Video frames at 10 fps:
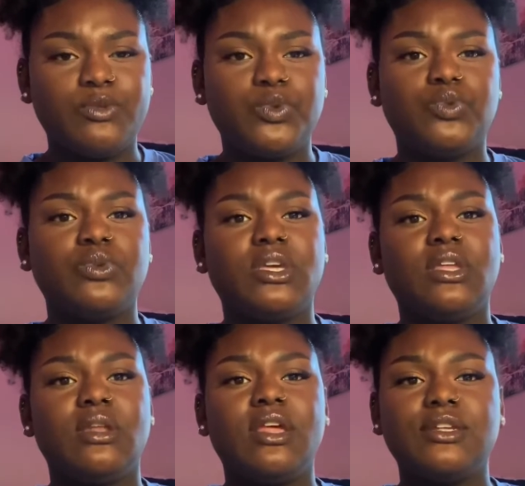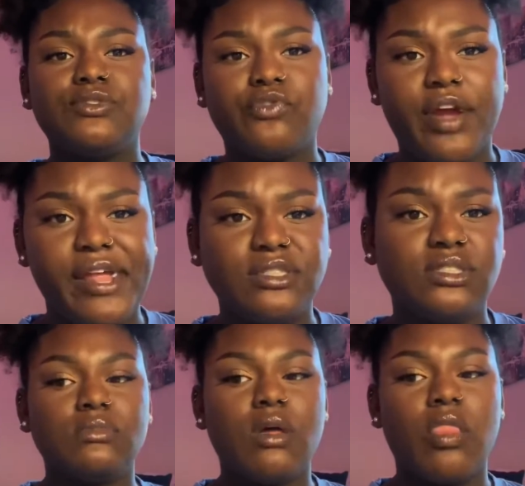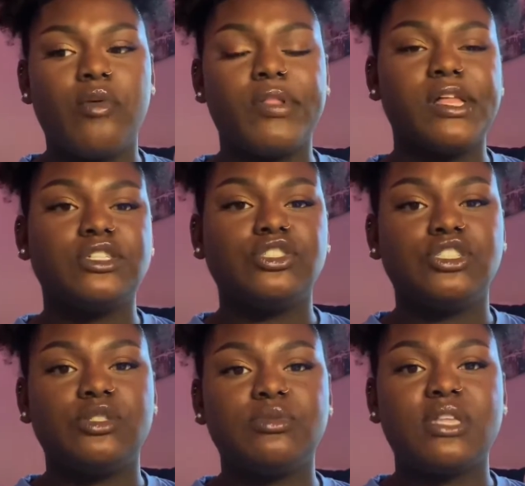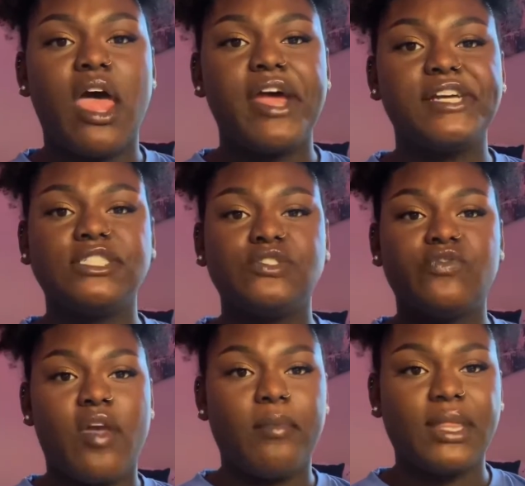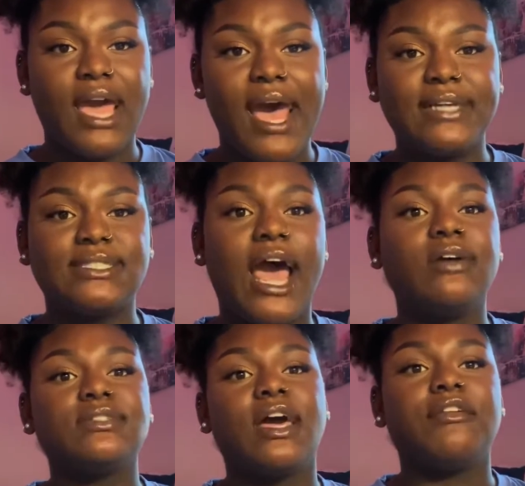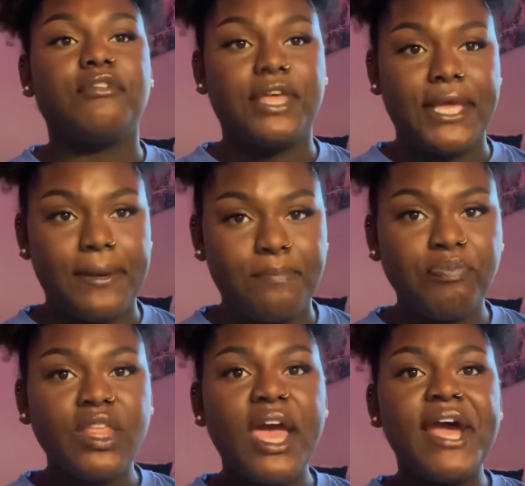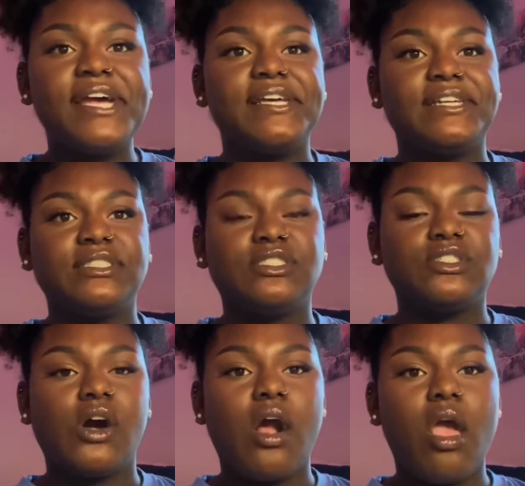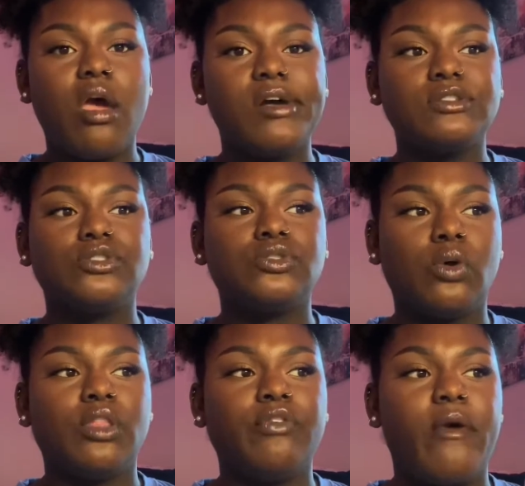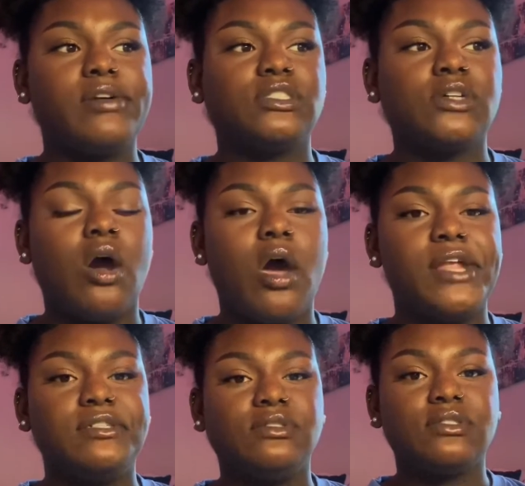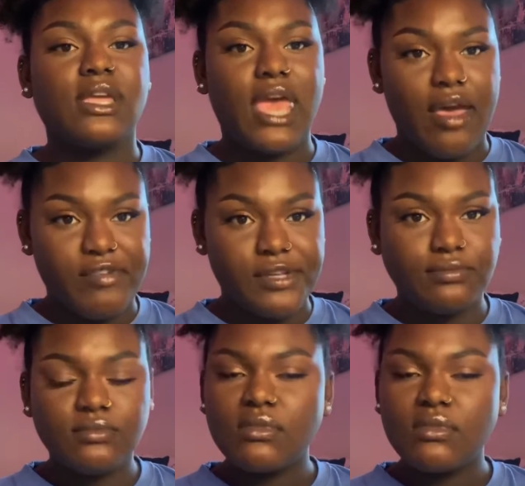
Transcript: between his friends, the relationships that his family has outside of him. It's solely focused on Kevin.